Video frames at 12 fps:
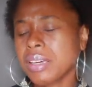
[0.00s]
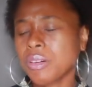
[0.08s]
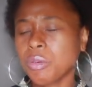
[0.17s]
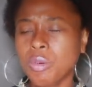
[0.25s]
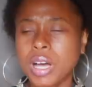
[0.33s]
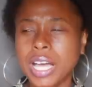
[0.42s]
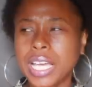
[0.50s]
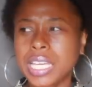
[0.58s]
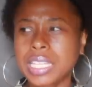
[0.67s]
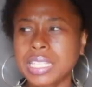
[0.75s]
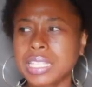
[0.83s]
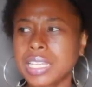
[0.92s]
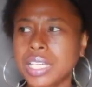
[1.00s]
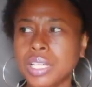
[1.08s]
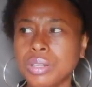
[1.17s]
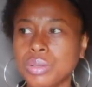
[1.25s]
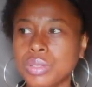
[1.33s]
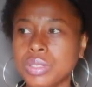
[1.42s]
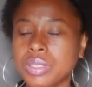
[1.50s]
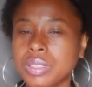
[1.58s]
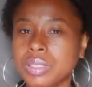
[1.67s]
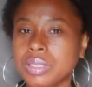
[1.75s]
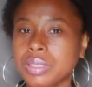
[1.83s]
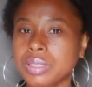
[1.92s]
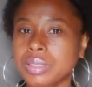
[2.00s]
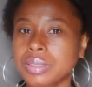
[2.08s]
did they ghost?